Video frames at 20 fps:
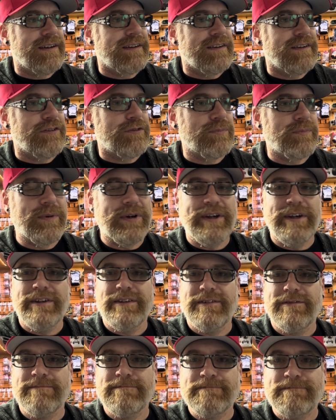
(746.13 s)
this
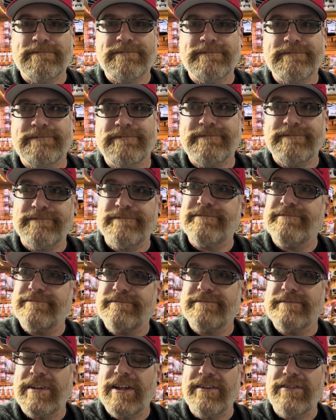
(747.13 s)
might
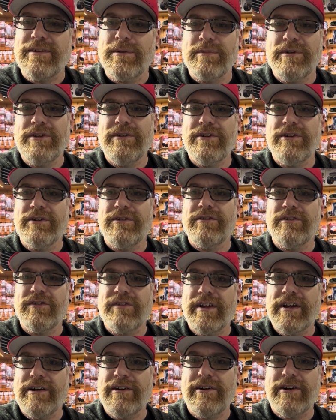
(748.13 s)
let some of you know
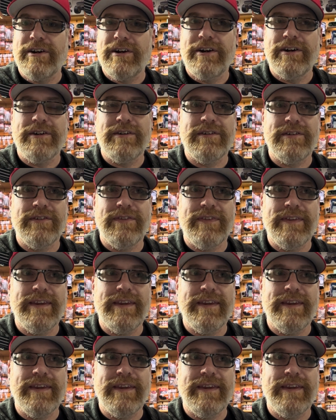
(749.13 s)
just how hard